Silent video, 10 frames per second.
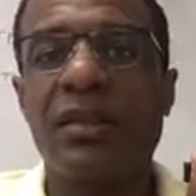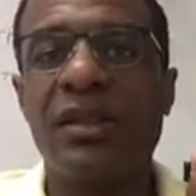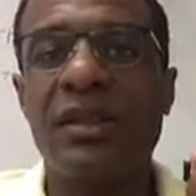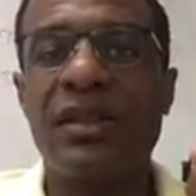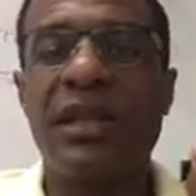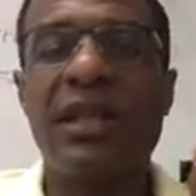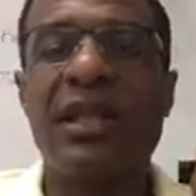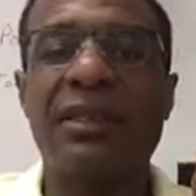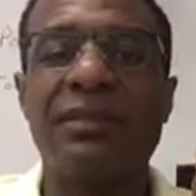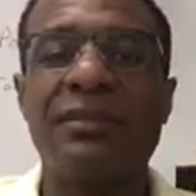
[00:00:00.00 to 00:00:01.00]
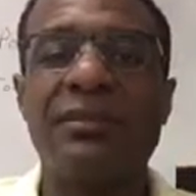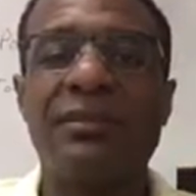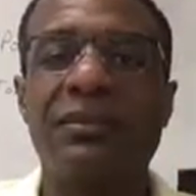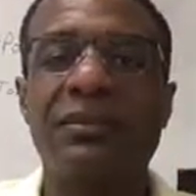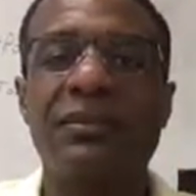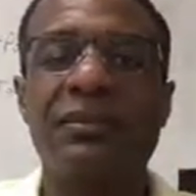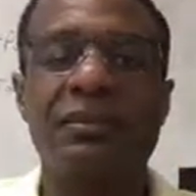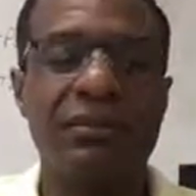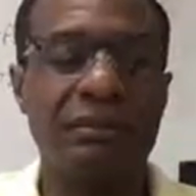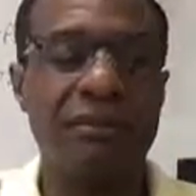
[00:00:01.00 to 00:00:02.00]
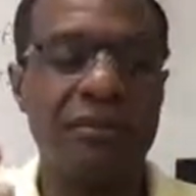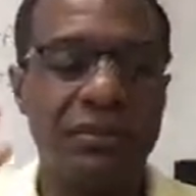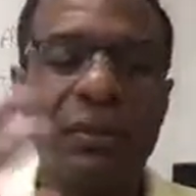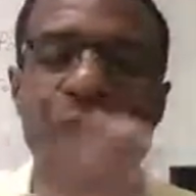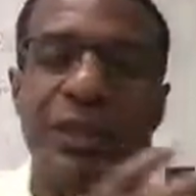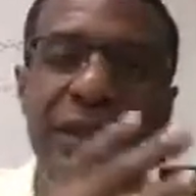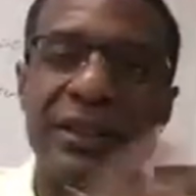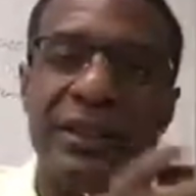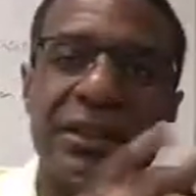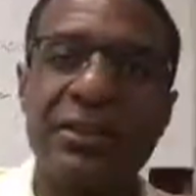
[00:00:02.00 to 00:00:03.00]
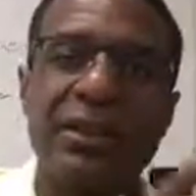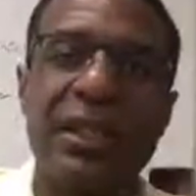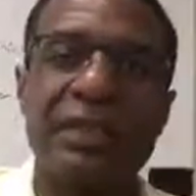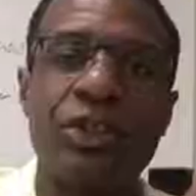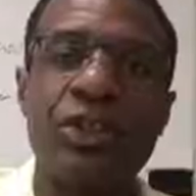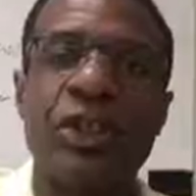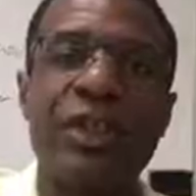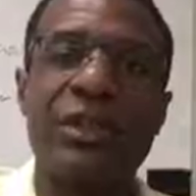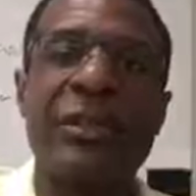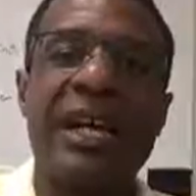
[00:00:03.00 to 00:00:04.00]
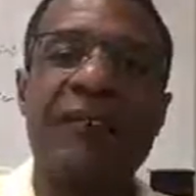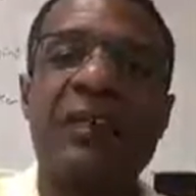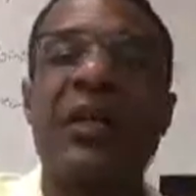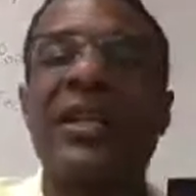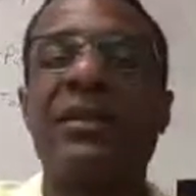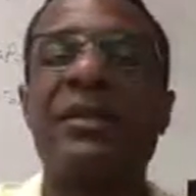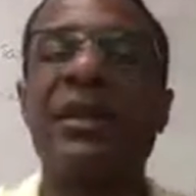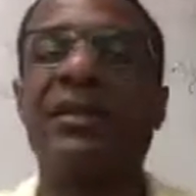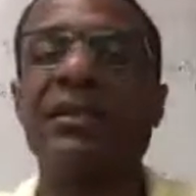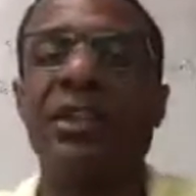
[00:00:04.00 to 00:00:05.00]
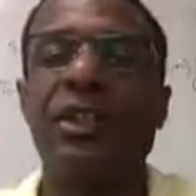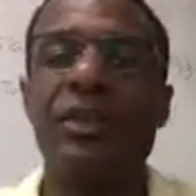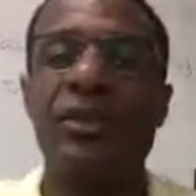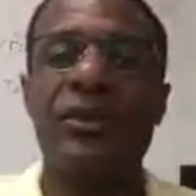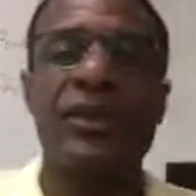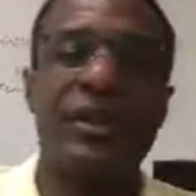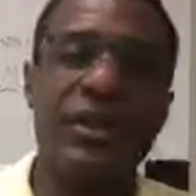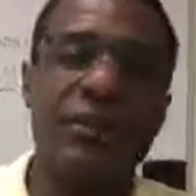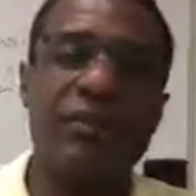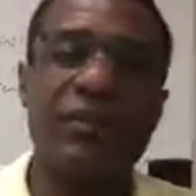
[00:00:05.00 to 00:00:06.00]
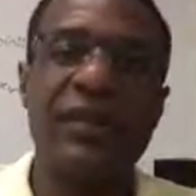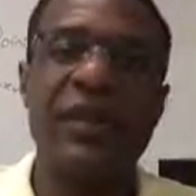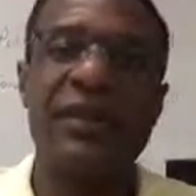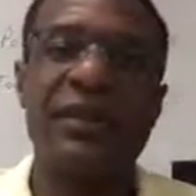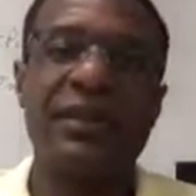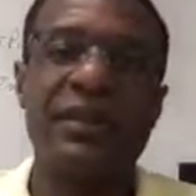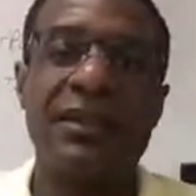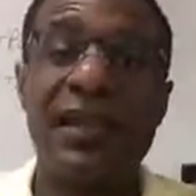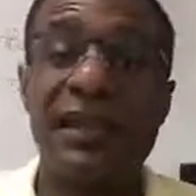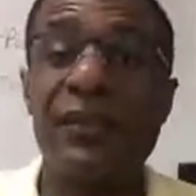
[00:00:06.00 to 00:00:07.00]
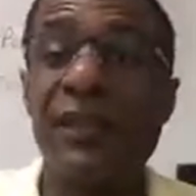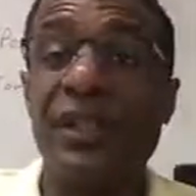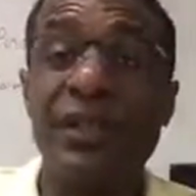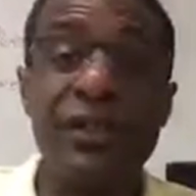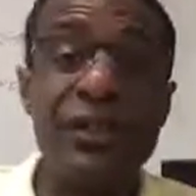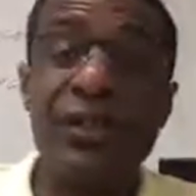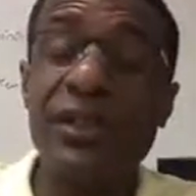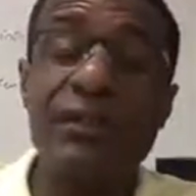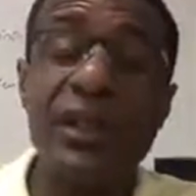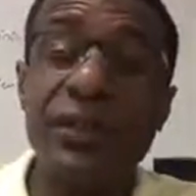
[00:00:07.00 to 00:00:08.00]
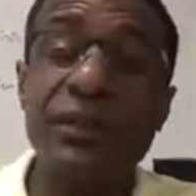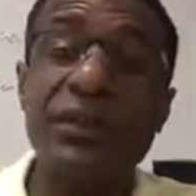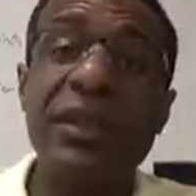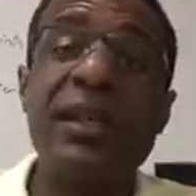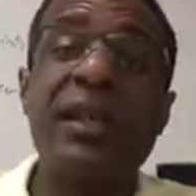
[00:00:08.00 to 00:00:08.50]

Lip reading: So it's a lot more to like charge the battery while it's being used. Again, if you're not using your phone,